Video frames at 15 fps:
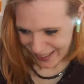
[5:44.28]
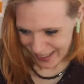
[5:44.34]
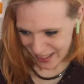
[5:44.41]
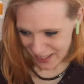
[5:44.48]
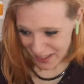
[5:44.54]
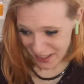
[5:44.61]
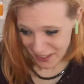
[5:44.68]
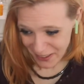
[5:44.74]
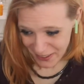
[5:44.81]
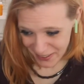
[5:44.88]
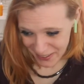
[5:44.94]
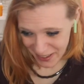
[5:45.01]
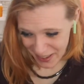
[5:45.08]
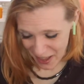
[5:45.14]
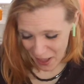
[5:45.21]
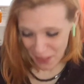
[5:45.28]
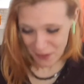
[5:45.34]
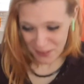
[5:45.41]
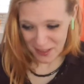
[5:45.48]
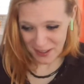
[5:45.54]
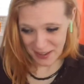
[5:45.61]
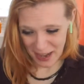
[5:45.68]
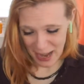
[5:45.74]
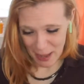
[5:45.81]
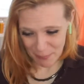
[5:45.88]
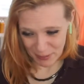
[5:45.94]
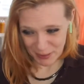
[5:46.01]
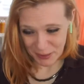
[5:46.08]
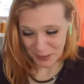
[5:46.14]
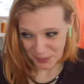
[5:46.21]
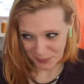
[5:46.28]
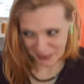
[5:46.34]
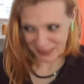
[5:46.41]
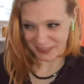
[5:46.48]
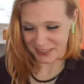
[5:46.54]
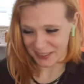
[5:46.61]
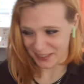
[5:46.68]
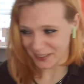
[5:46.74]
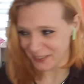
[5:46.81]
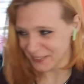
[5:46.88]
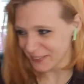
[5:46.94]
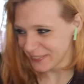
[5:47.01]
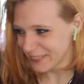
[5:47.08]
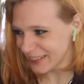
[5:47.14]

the other thing that happened 2 weeks ago,